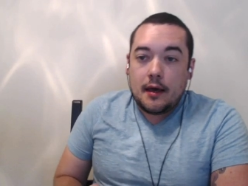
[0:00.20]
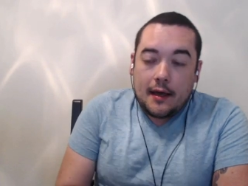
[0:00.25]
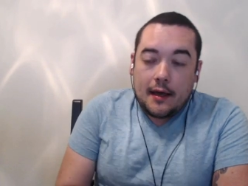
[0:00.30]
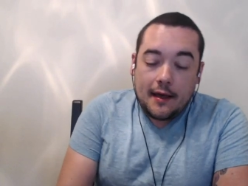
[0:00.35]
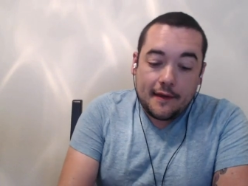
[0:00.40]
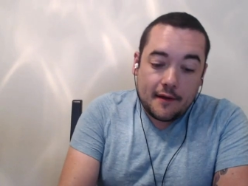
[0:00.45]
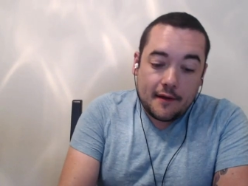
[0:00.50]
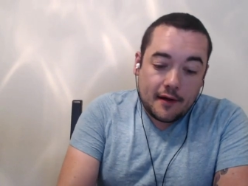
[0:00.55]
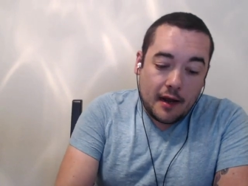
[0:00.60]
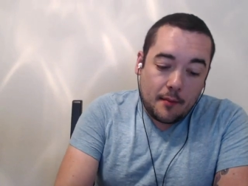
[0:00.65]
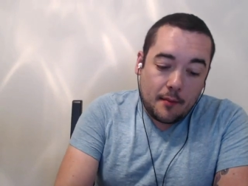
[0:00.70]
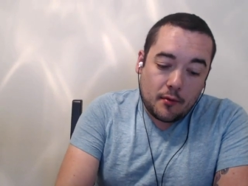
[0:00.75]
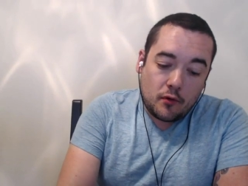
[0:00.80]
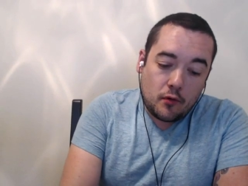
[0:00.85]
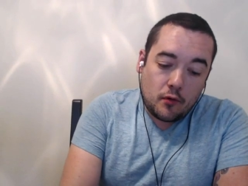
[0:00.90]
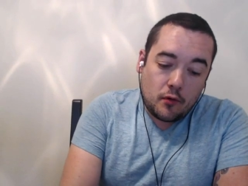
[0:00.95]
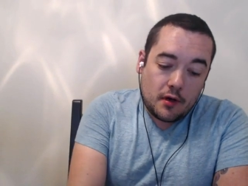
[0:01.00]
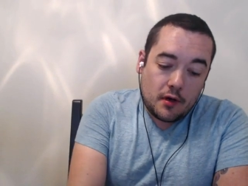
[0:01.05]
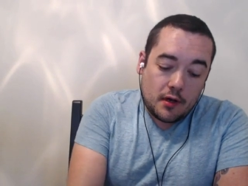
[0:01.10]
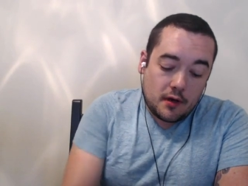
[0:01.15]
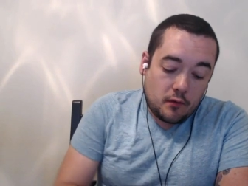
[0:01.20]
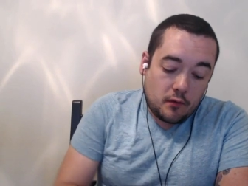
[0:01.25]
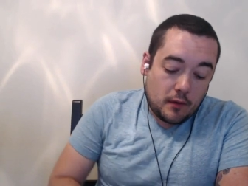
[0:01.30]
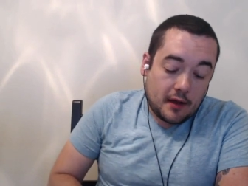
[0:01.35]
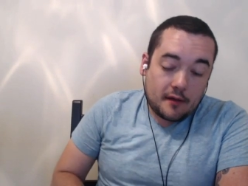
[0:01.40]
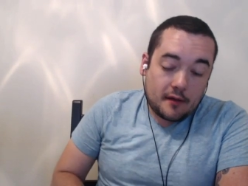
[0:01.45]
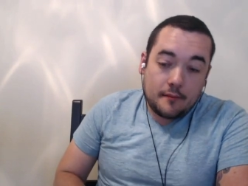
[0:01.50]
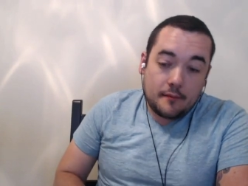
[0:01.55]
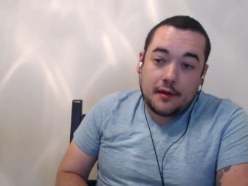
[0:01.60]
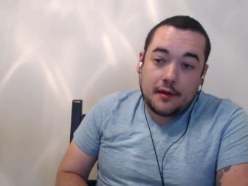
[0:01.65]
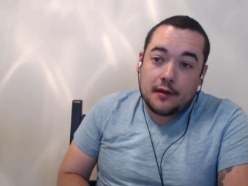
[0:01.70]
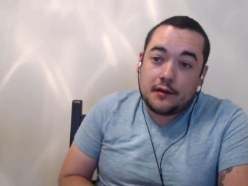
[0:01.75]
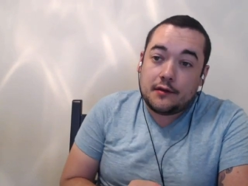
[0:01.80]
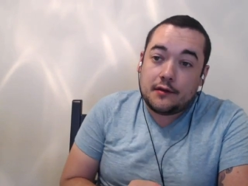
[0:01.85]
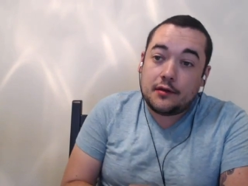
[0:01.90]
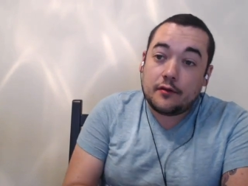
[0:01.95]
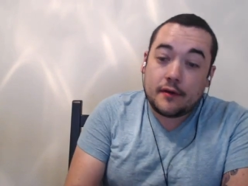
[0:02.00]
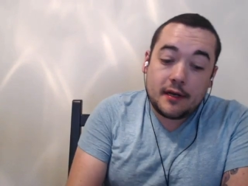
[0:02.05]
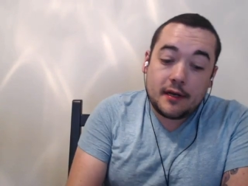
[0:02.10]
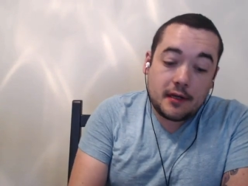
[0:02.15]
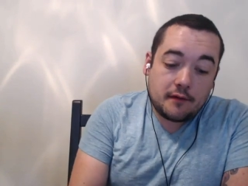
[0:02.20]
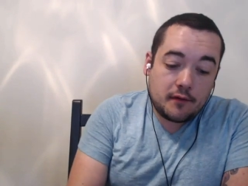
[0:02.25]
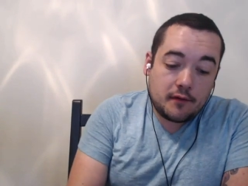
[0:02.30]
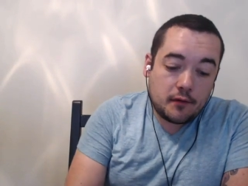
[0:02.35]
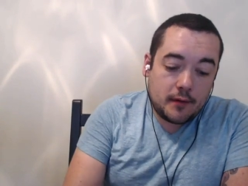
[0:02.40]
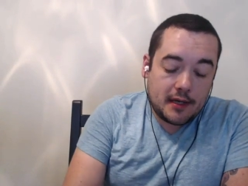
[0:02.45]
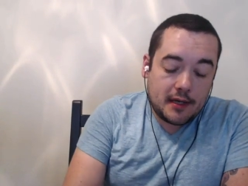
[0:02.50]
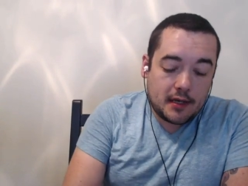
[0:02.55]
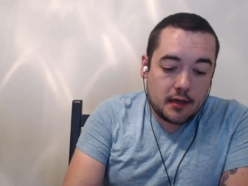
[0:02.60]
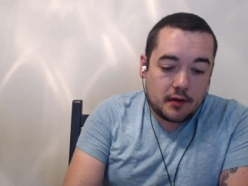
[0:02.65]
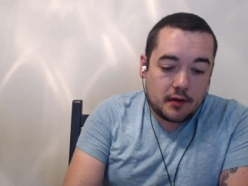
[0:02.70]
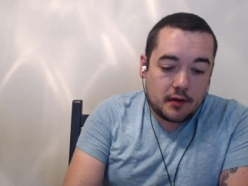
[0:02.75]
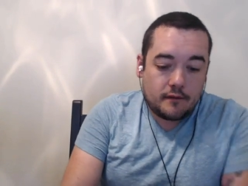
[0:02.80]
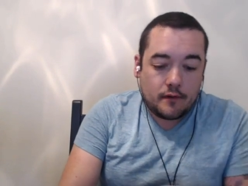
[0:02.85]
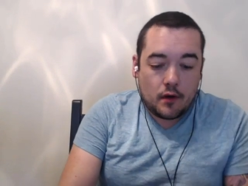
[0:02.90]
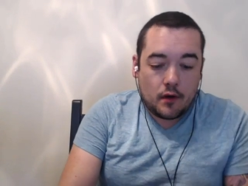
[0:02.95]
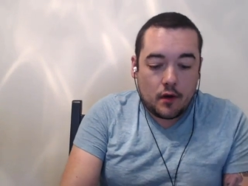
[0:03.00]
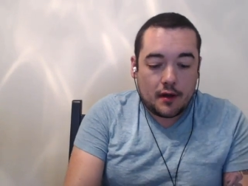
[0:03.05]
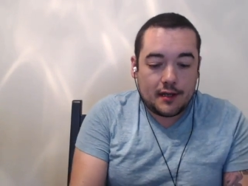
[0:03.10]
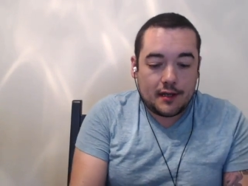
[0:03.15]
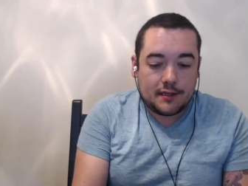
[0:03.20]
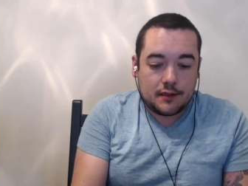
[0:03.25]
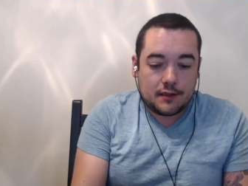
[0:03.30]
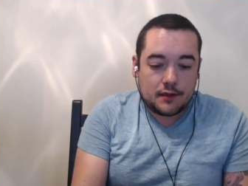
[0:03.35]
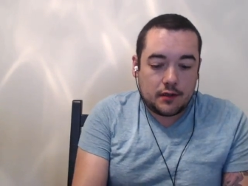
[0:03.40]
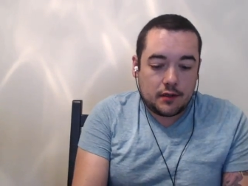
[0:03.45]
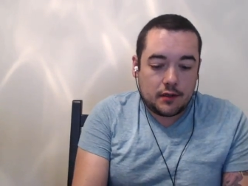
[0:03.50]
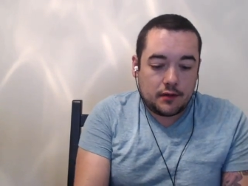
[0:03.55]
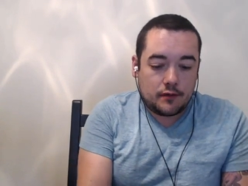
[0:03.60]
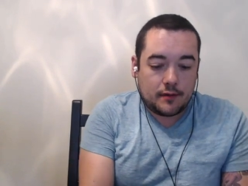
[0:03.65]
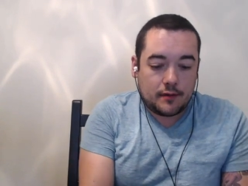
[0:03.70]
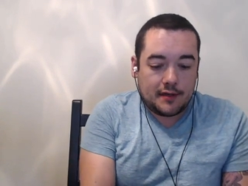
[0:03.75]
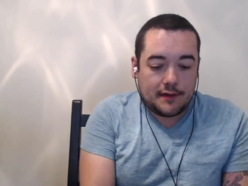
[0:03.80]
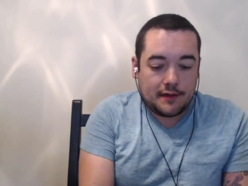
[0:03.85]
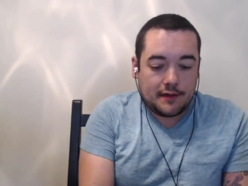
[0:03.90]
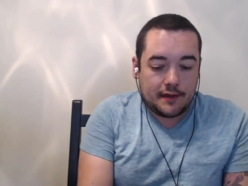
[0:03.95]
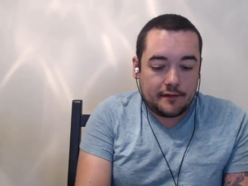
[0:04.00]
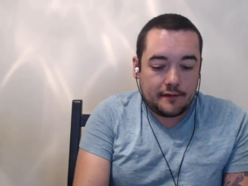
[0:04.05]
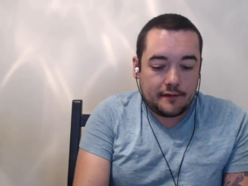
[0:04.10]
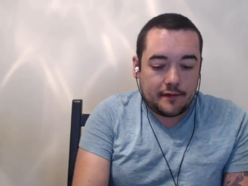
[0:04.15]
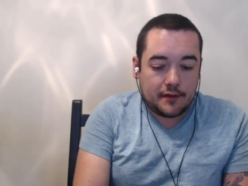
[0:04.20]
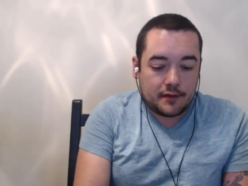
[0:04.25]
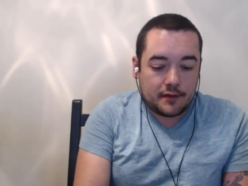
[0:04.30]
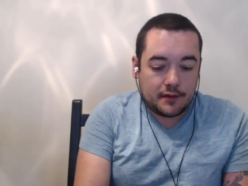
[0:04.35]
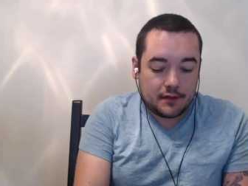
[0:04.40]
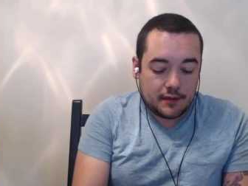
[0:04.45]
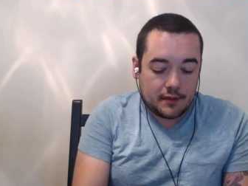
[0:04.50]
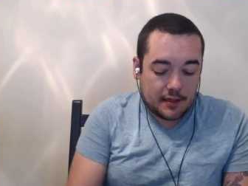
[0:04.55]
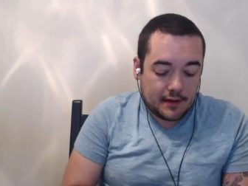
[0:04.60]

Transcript: Hey there, Capricorn. Uh, welcome to your reading for the week of August 21st.